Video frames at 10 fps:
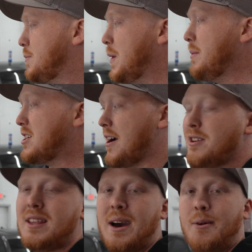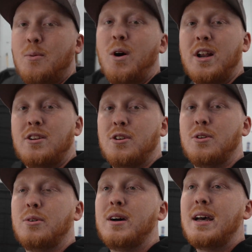pretty much everything that I would want to
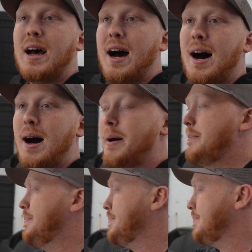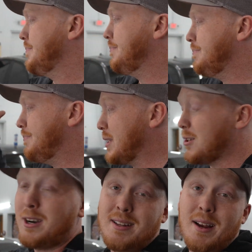do, but it's
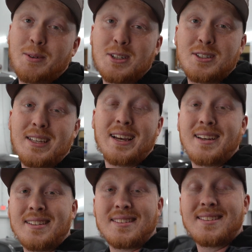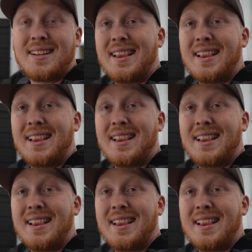already done, which is sick because the